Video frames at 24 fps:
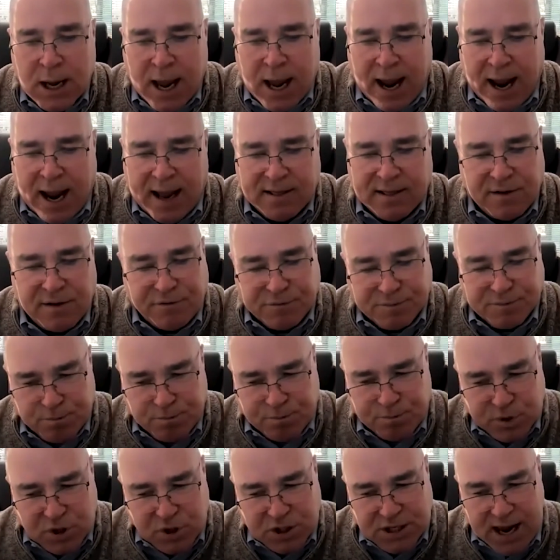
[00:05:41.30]
And the
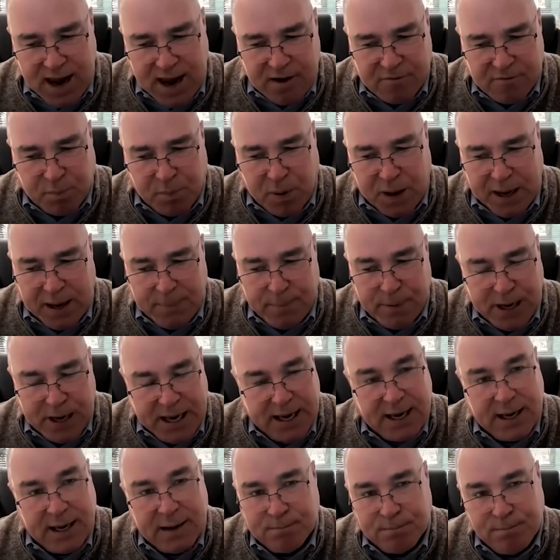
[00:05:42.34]

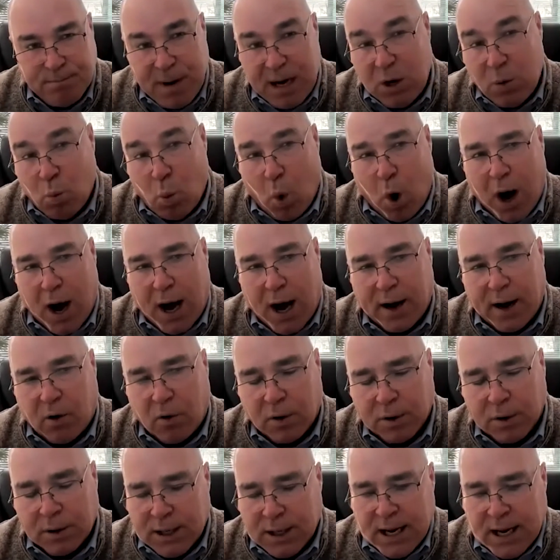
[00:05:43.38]
CFPB,
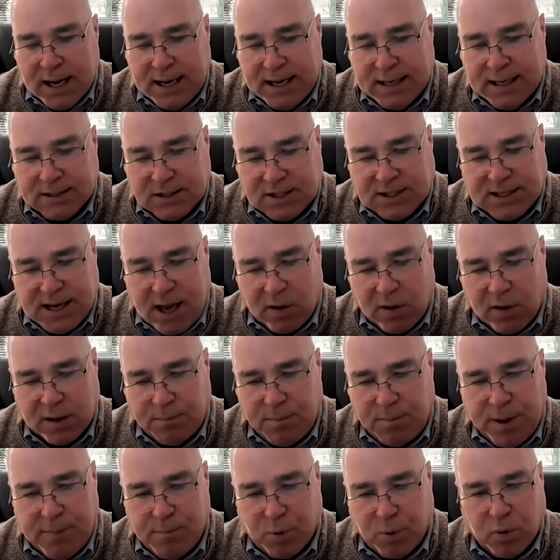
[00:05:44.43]
meanwhile, is telling
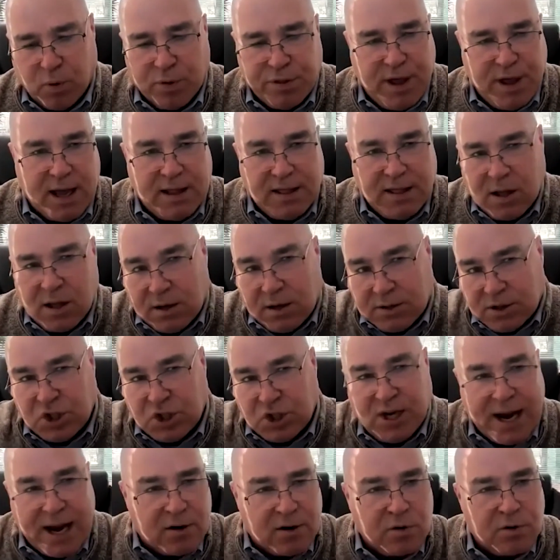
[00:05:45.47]
people that the
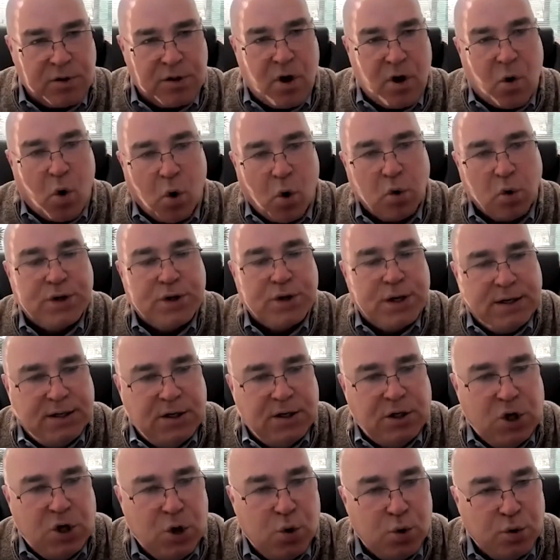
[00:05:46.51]
standard they're
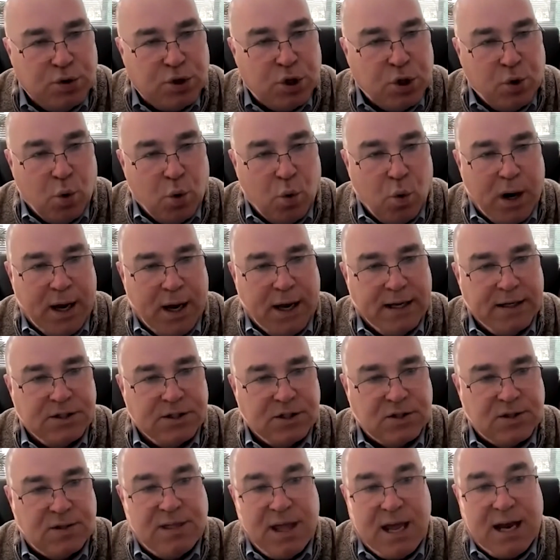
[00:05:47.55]
holding you to
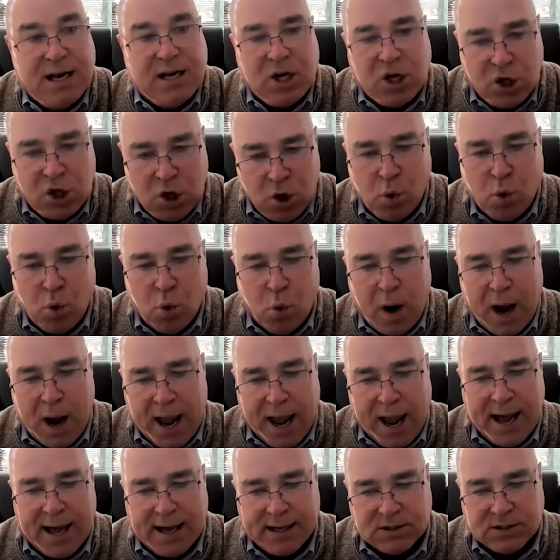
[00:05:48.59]
is that you
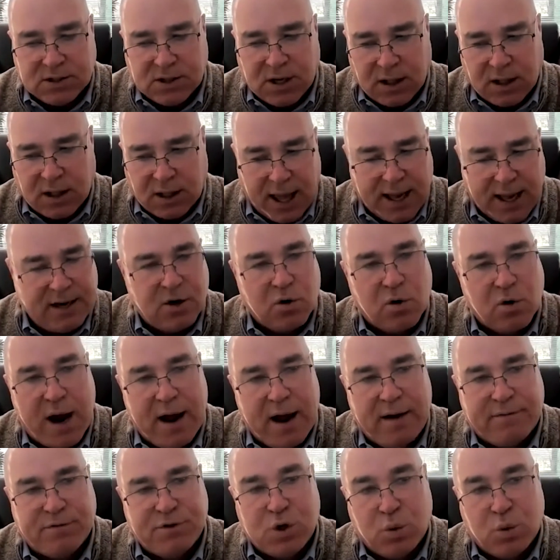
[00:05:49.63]
as a lender
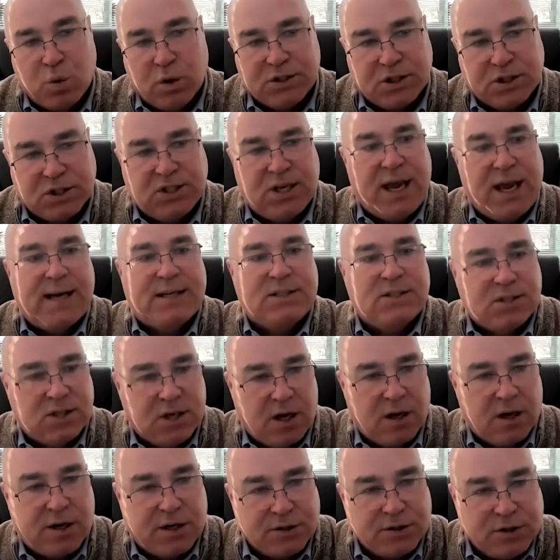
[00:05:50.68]
have to assess
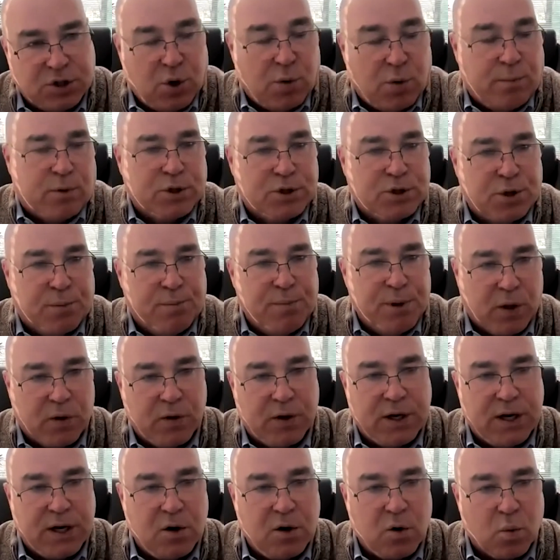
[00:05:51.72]
a consumer's
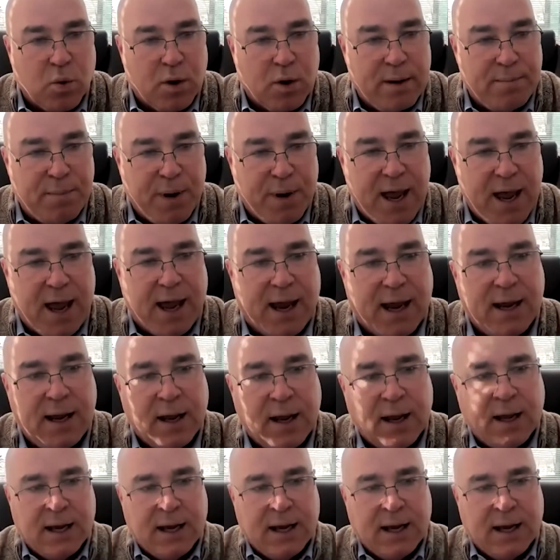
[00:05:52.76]
ability to repay.